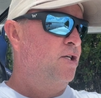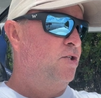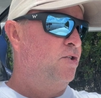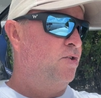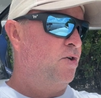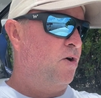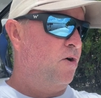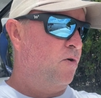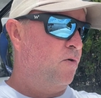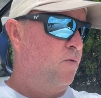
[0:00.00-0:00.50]

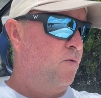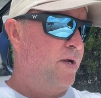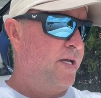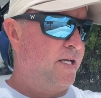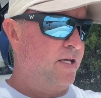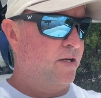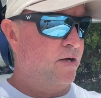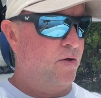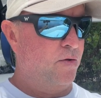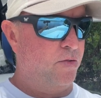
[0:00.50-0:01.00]
so we
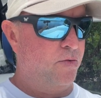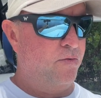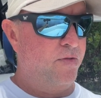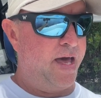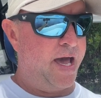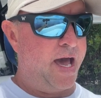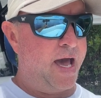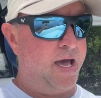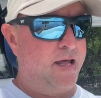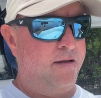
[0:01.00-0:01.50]
can go through
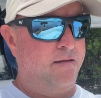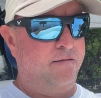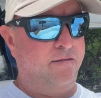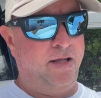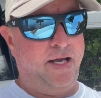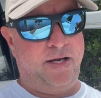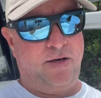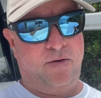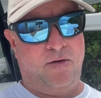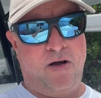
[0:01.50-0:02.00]
that.
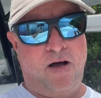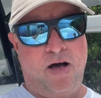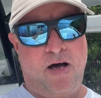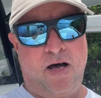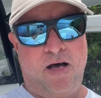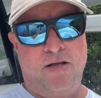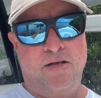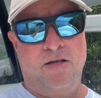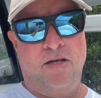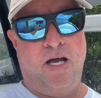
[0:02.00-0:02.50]
Later
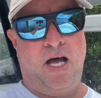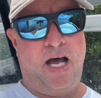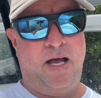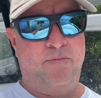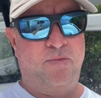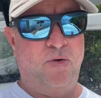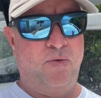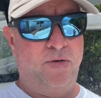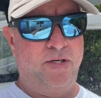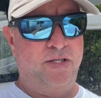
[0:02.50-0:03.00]
on,
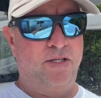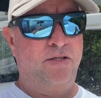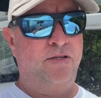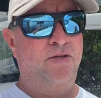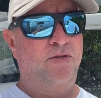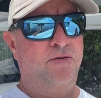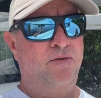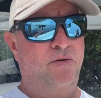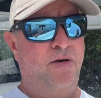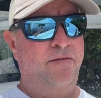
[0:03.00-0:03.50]
I'm going to
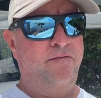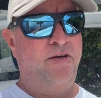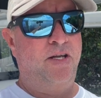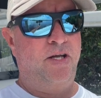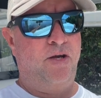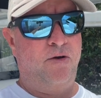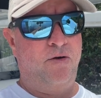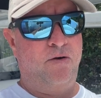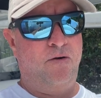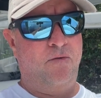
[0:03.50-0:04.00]
do a
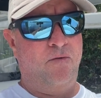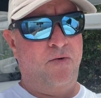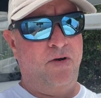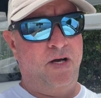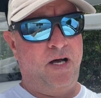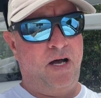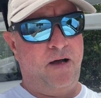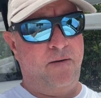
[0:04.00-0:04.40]
video